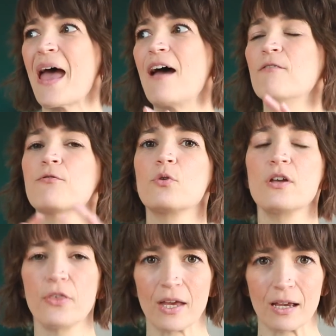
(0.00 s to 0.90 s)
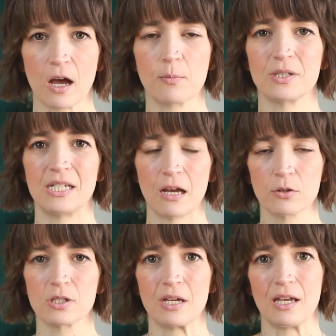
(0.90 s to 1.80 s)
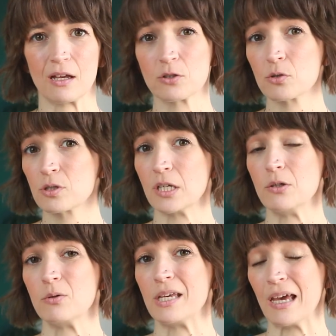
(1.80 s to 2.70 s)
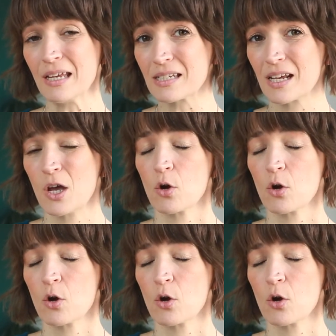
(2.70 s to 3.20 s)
Everything comes down to the answers that you get